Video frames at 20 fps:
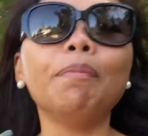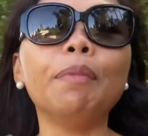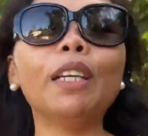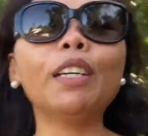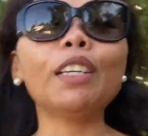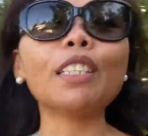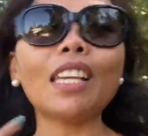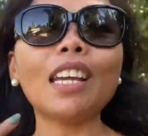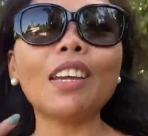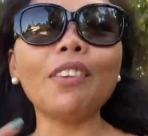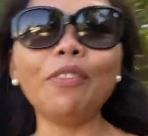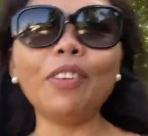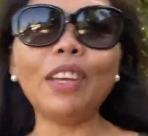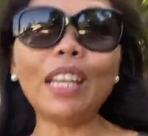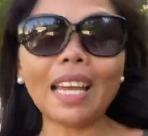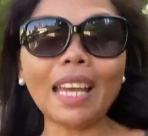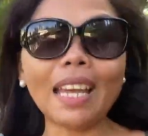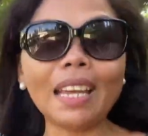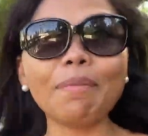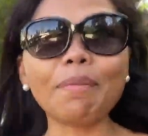because I
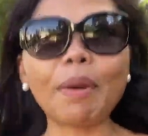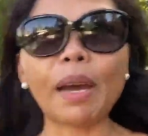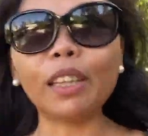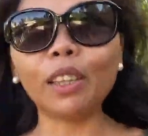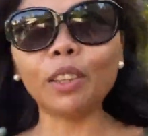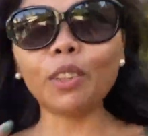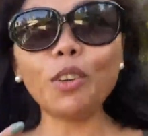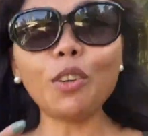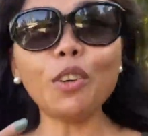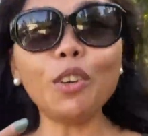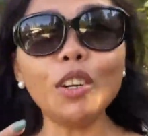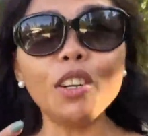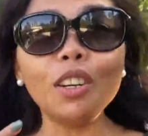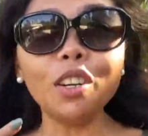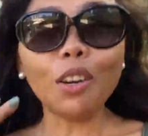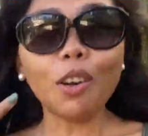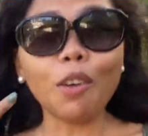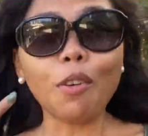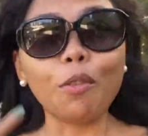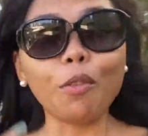feel like my two
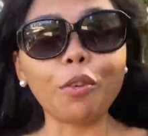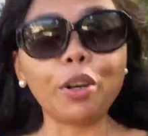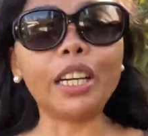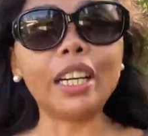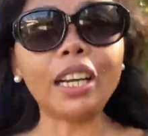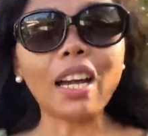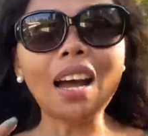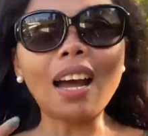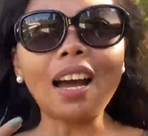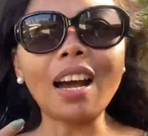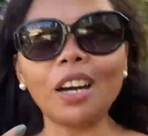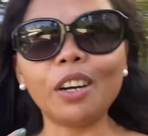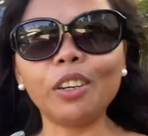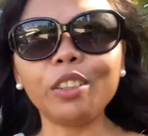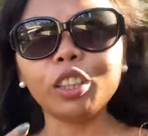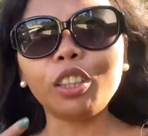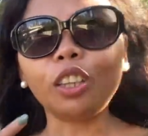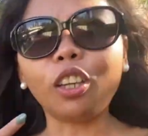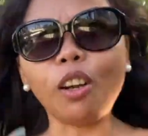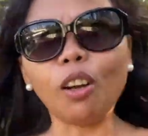
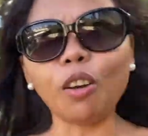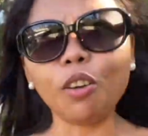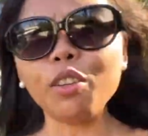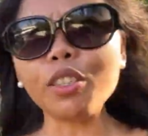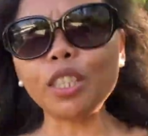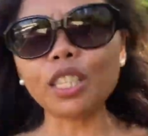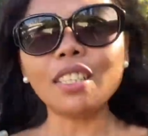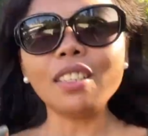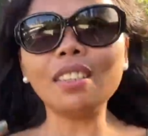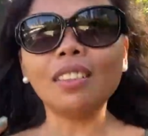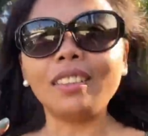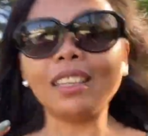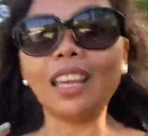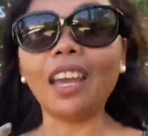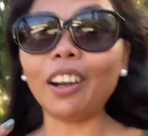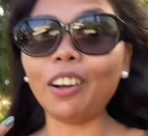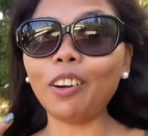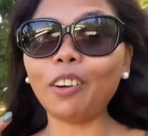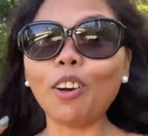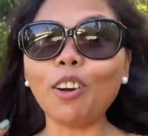workout clothes, they
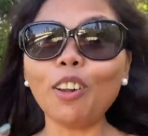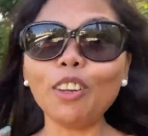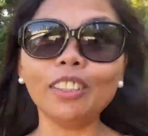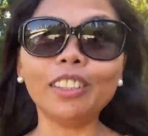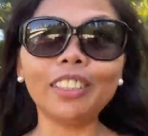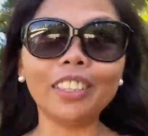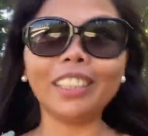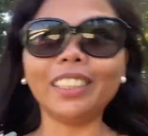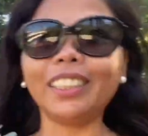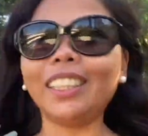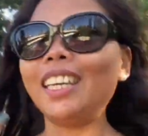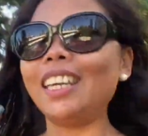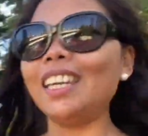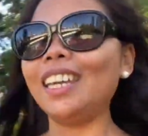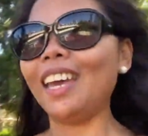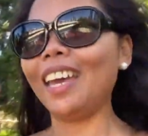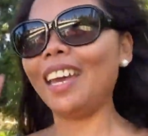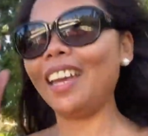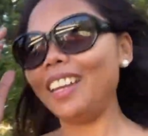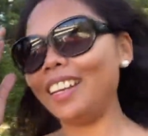are all dirty,
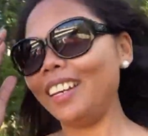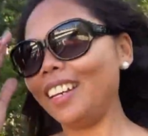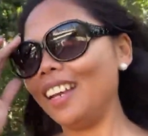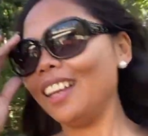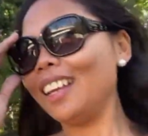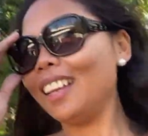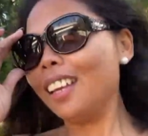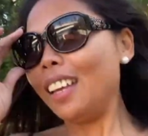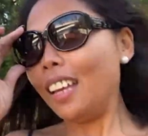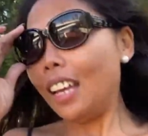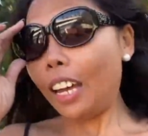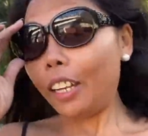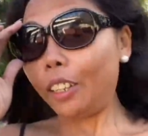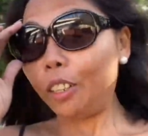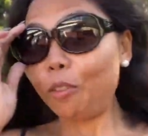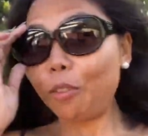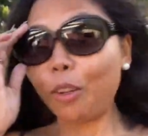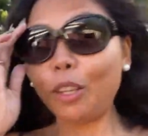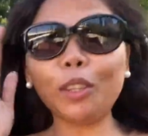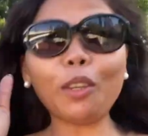and I
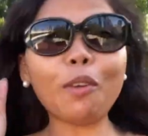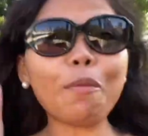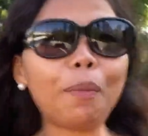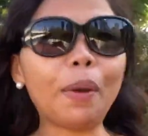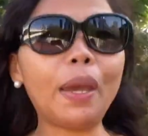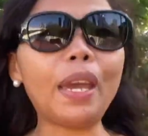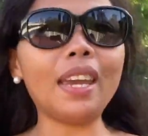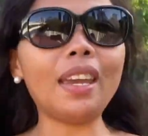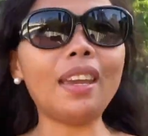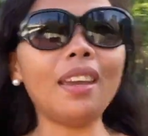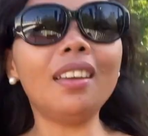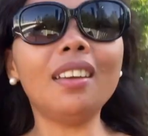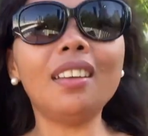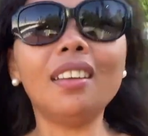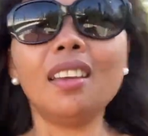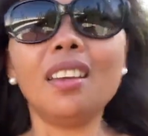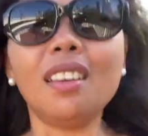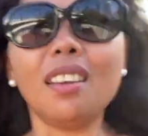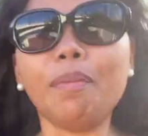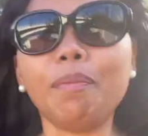don't want to pay
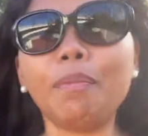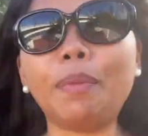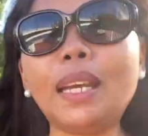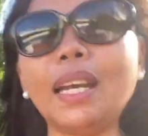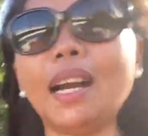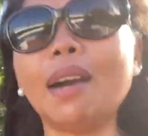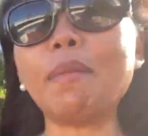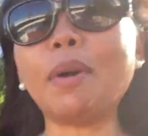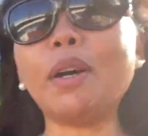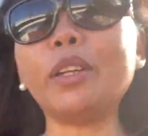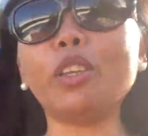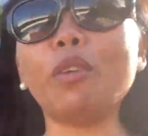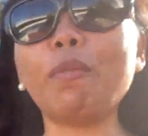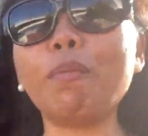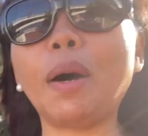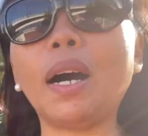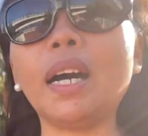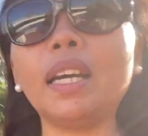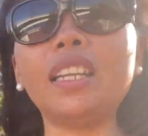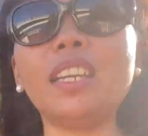big amount of
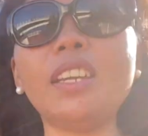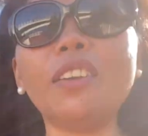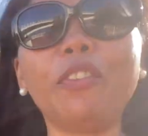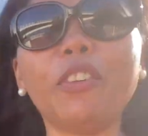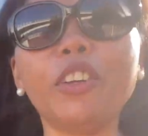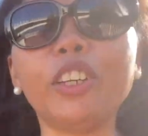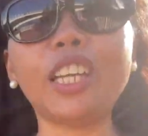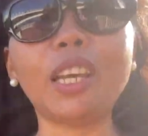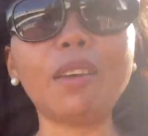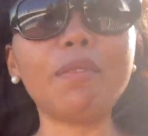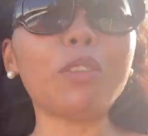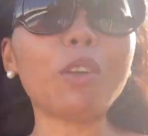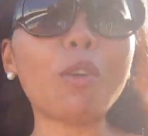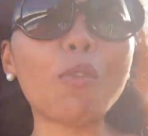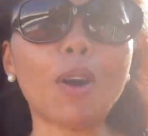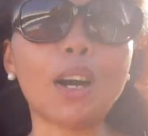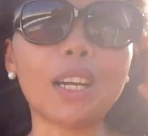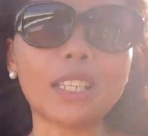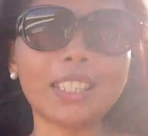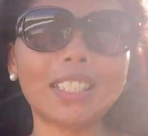money for them to
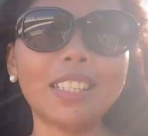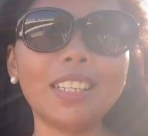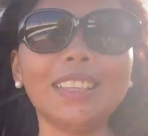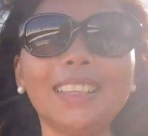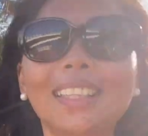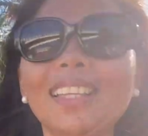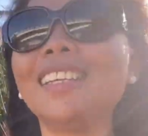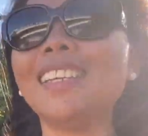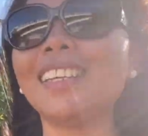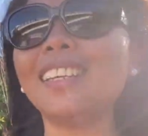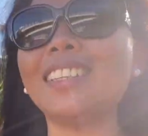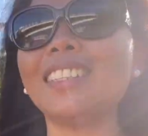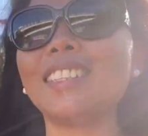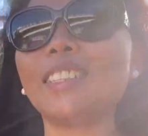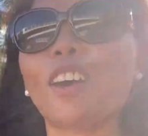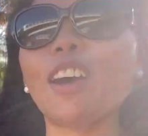wash it. So